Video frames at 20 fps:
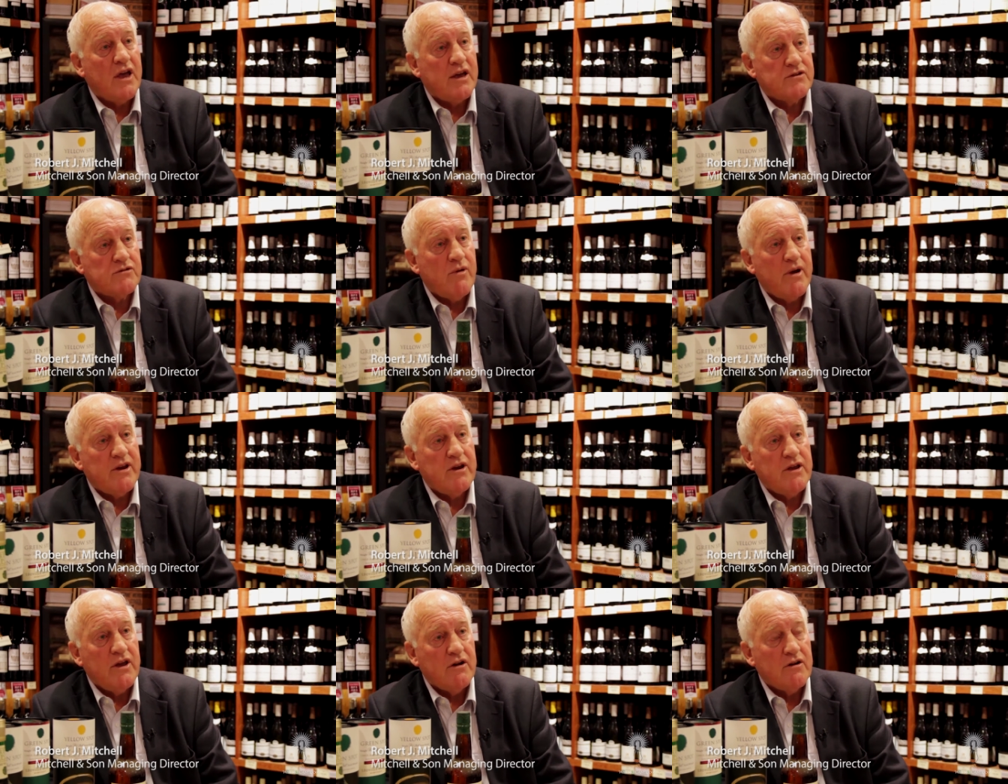as
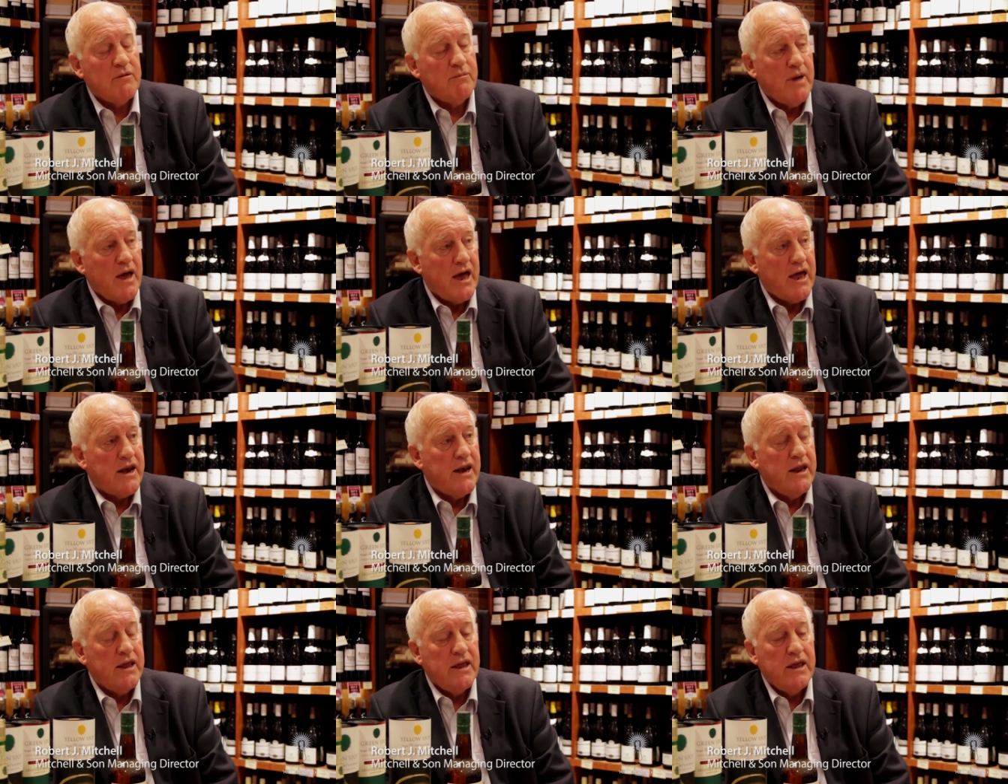quite a young
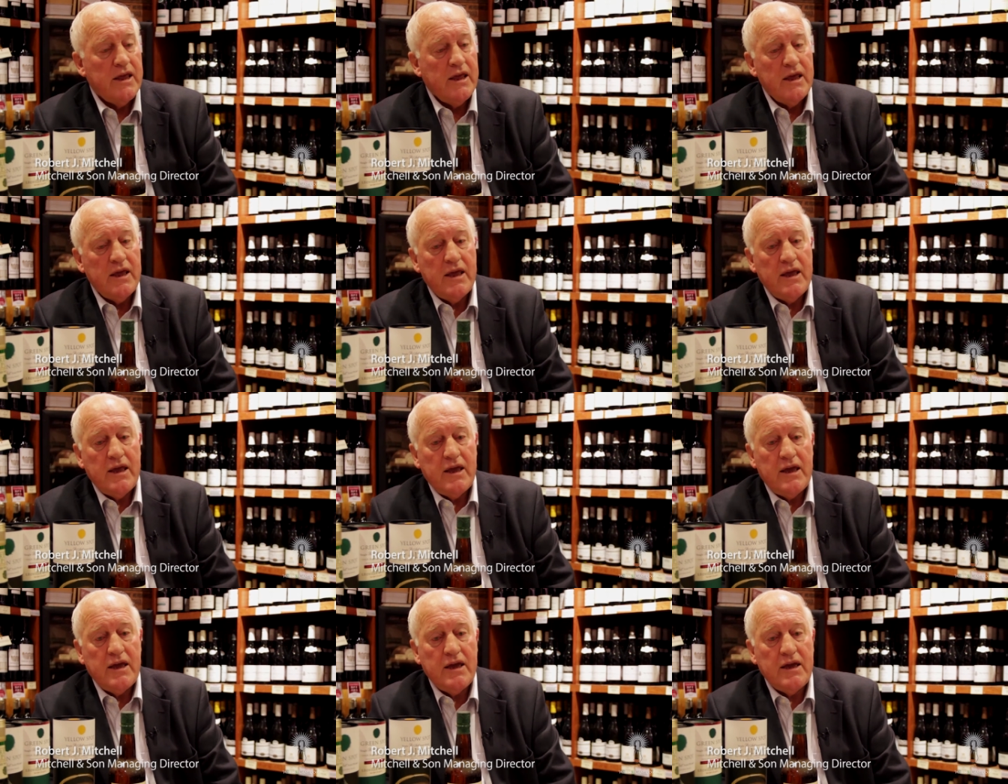man.
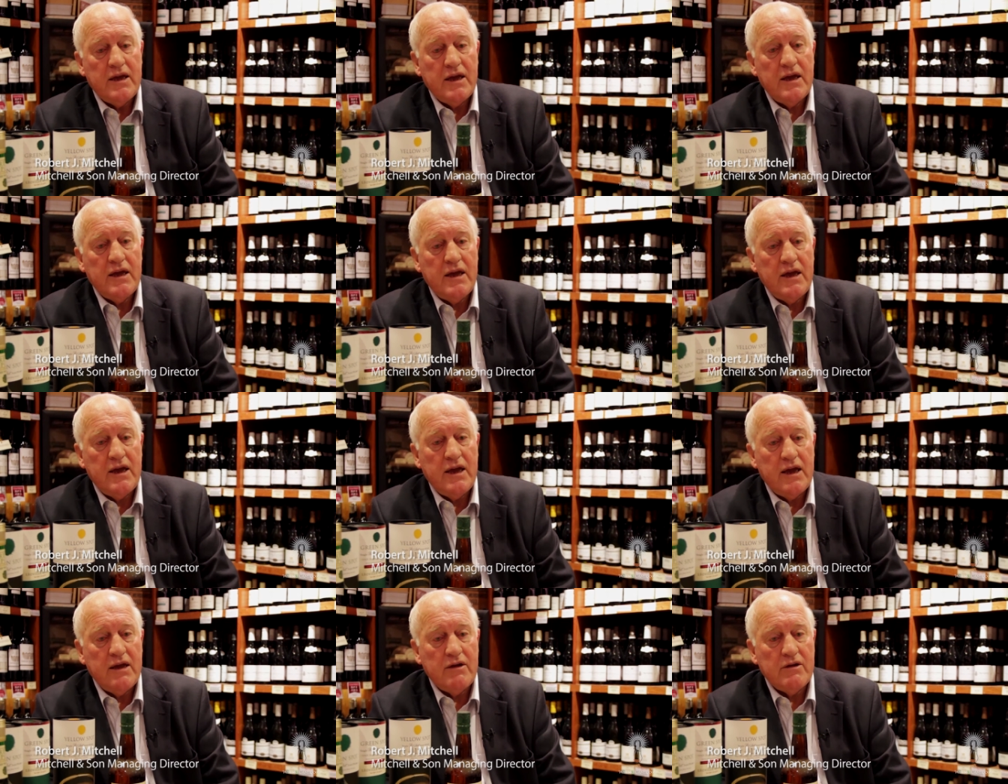He,
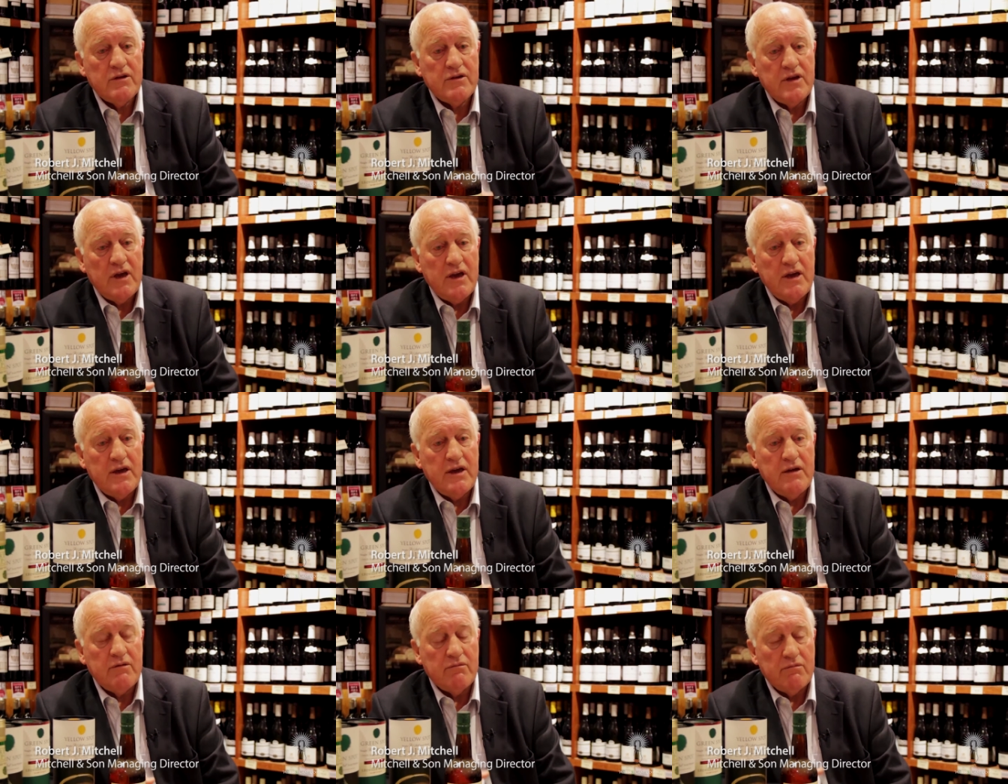he,
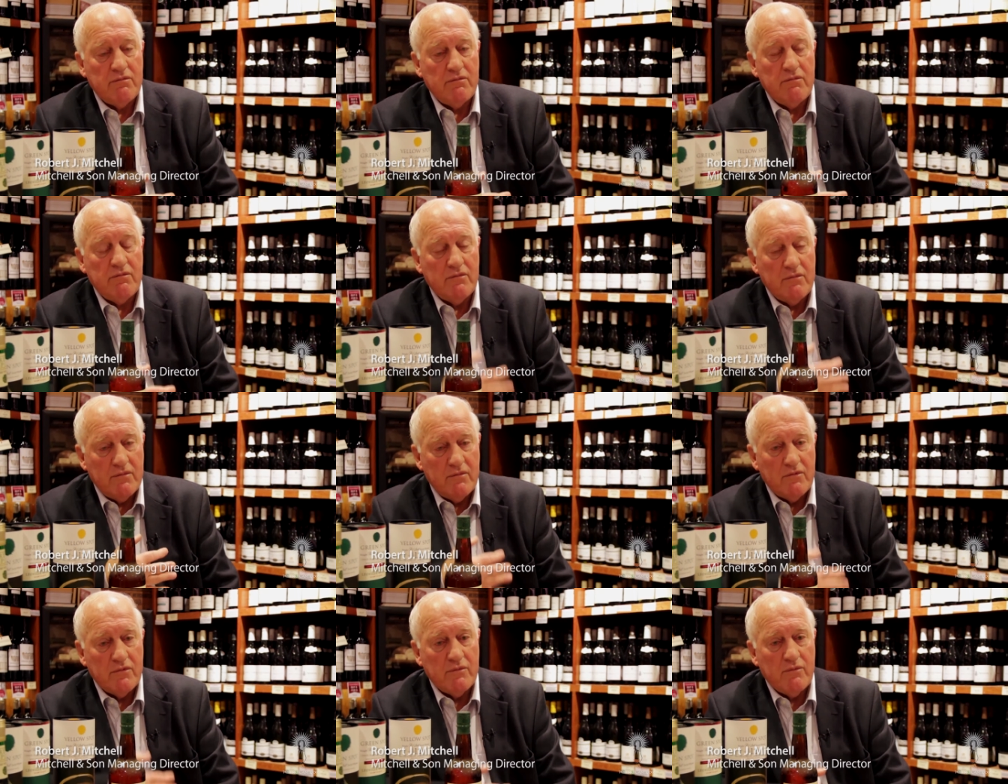he
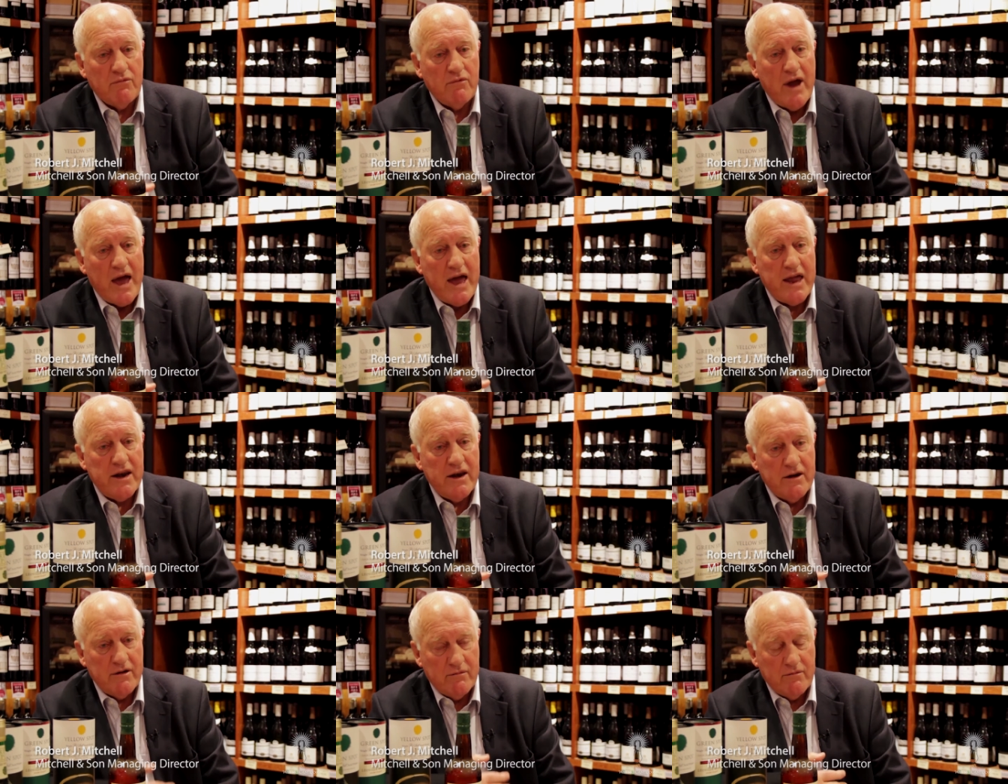
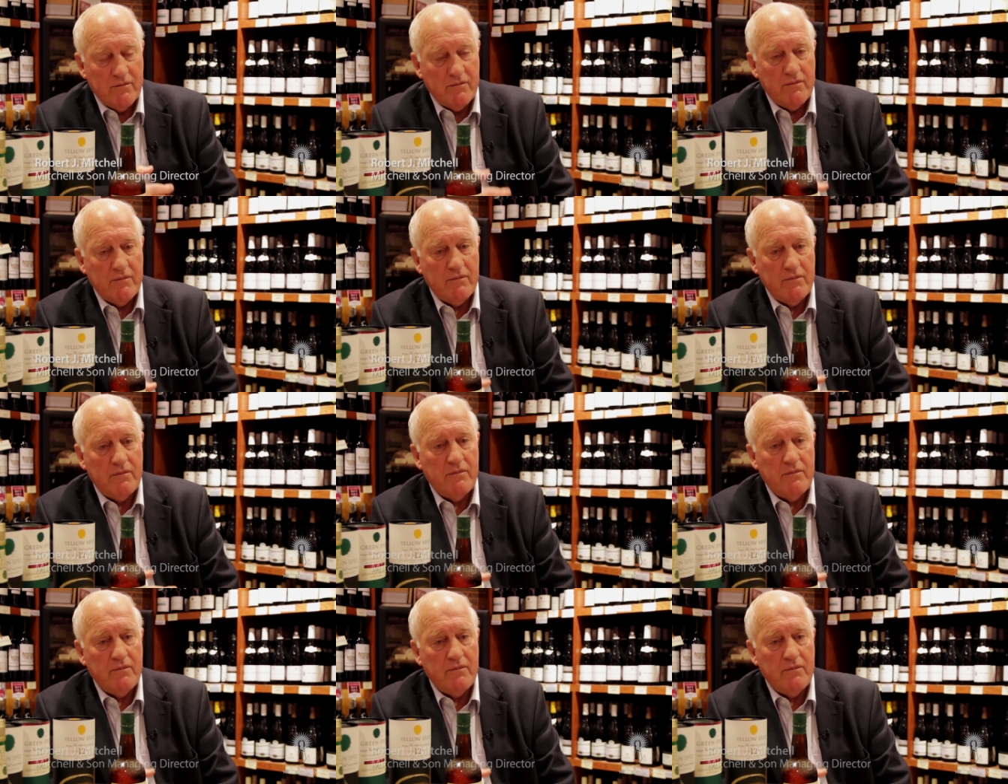ran